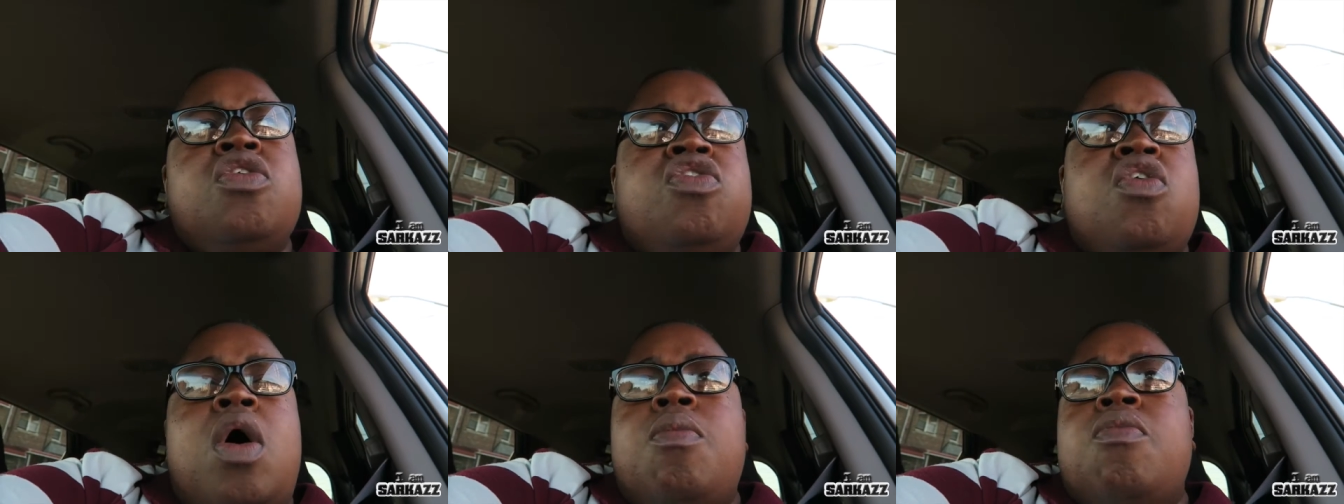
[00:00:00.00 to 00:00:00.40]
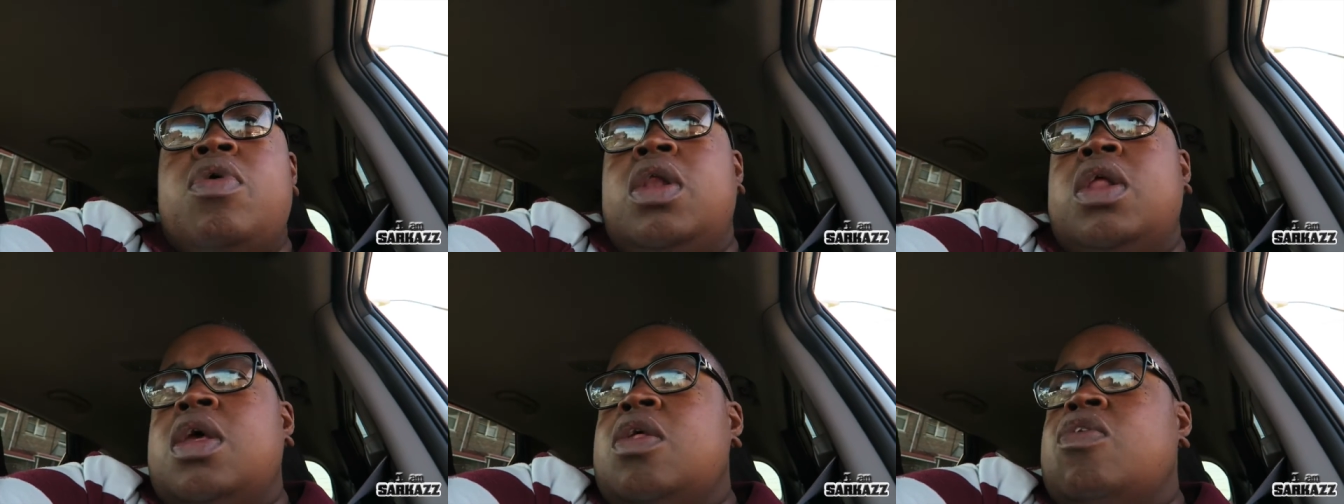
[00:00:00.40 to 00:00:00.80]
So I'm
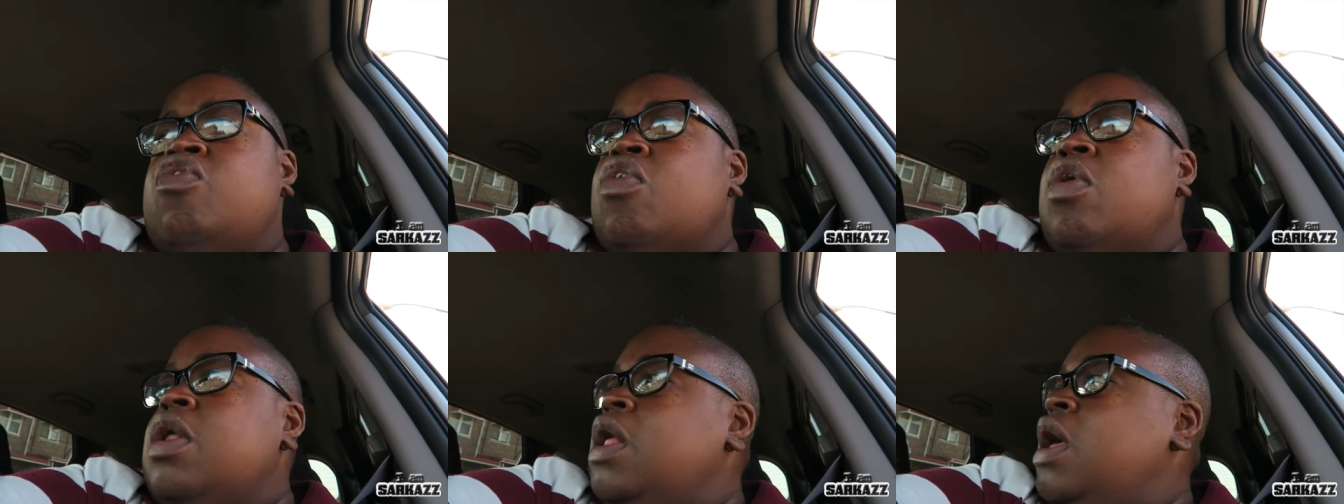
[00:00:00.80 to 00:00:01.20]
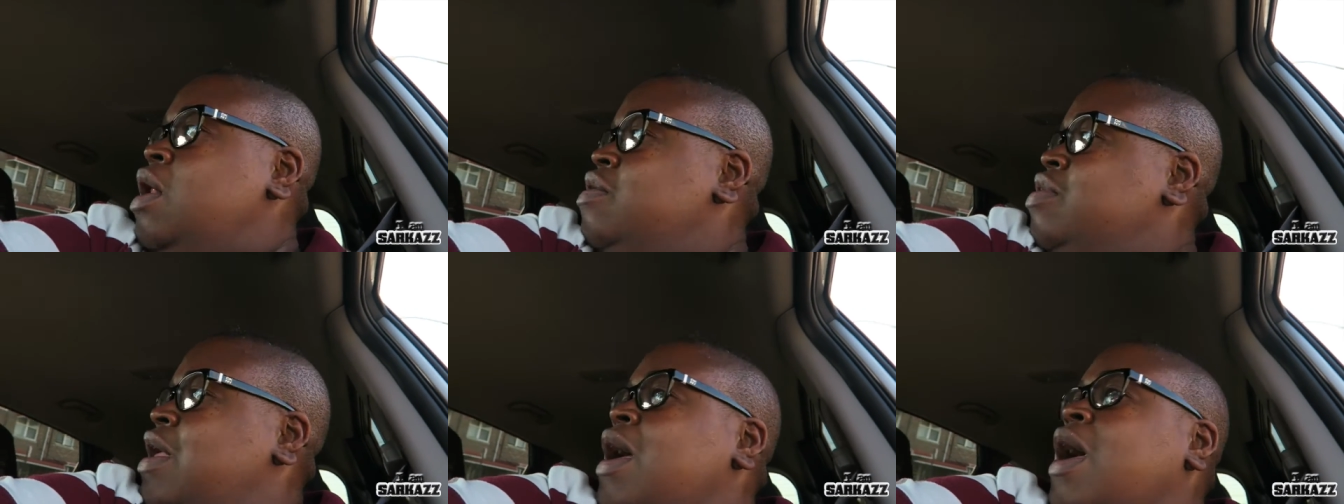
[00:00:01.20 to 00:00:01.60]
really enjoying that.
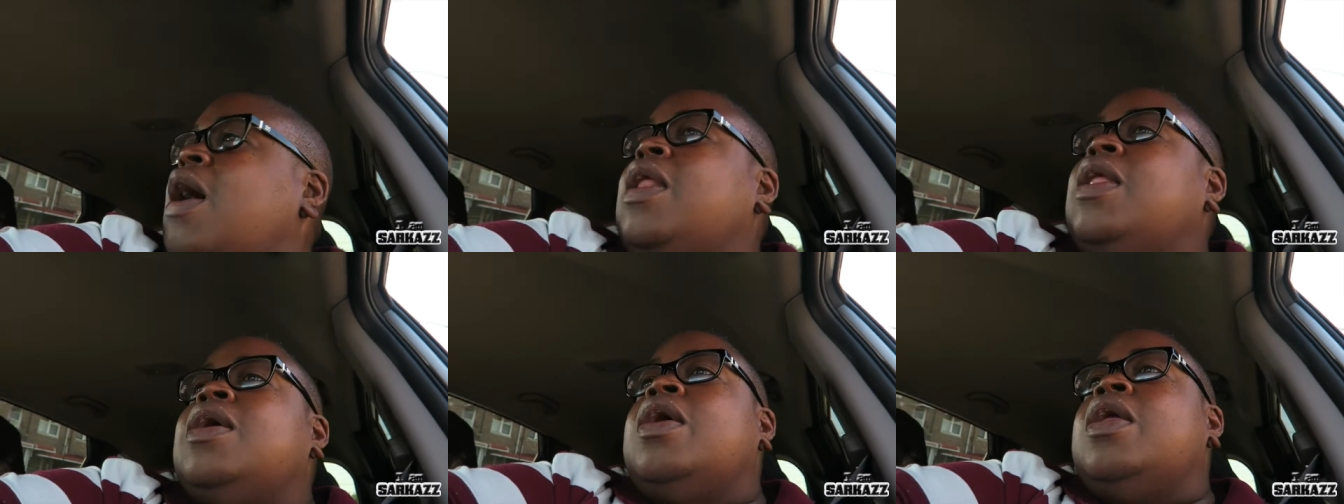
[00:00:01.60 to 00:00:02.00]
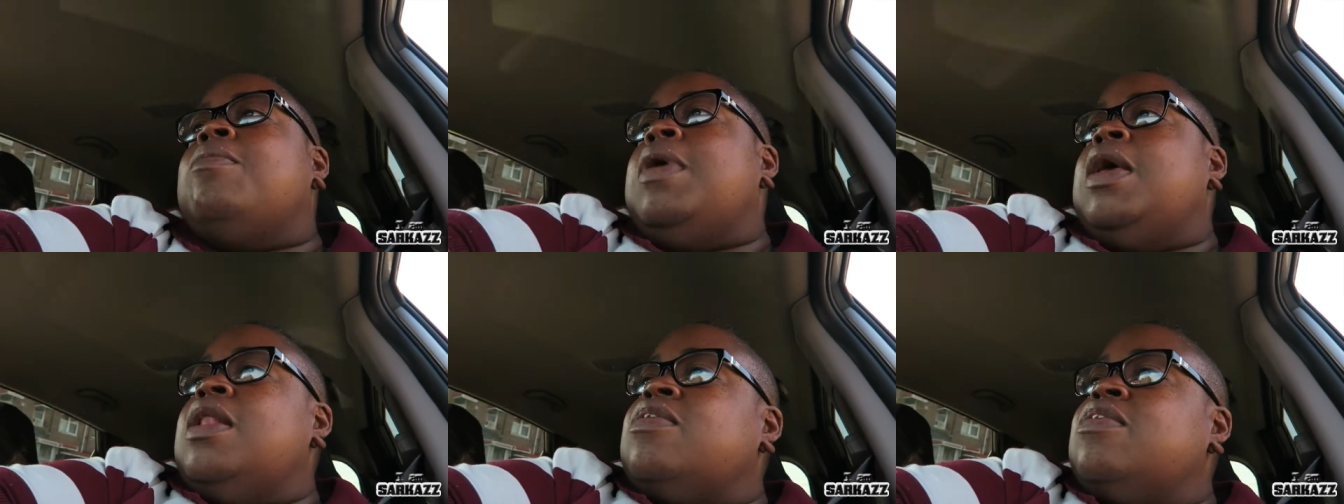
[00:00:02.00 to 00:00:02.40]
I was like, how are they
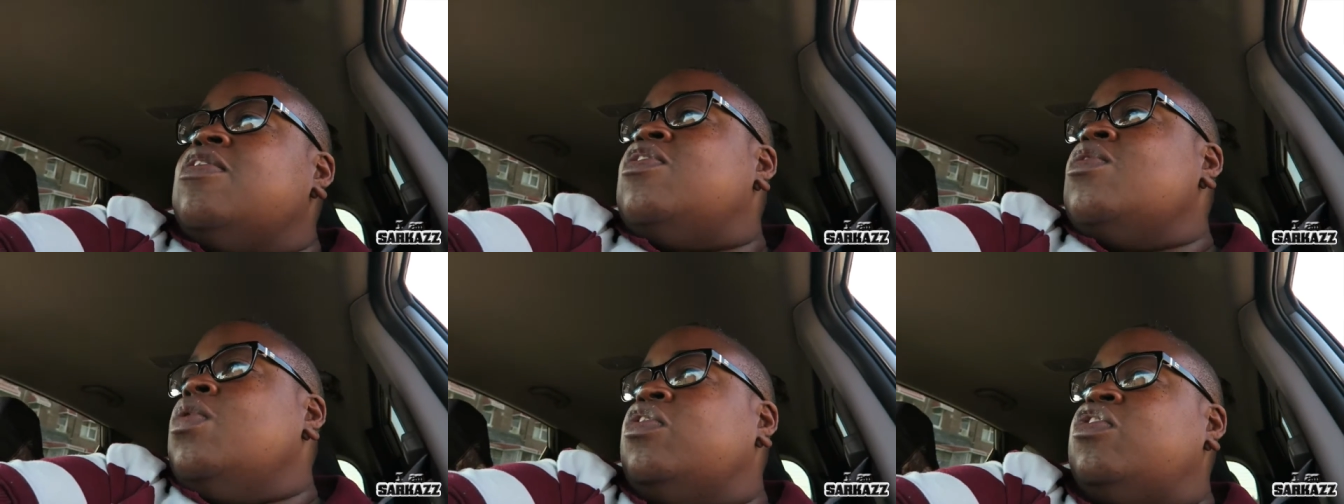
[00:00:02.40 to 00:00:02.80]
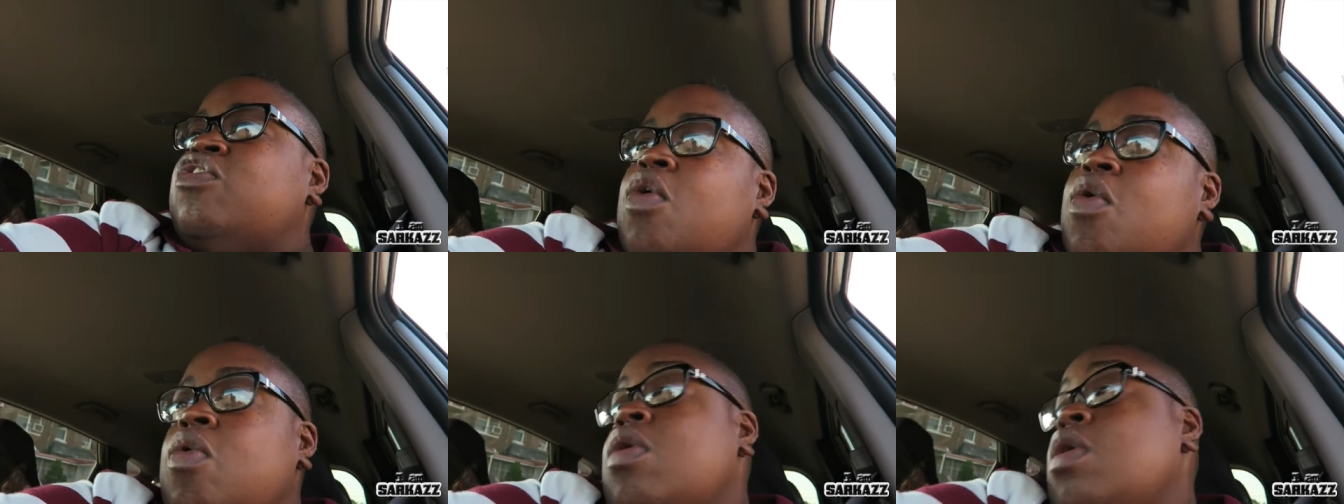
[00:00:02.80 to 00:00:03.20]
gonna make this into a show?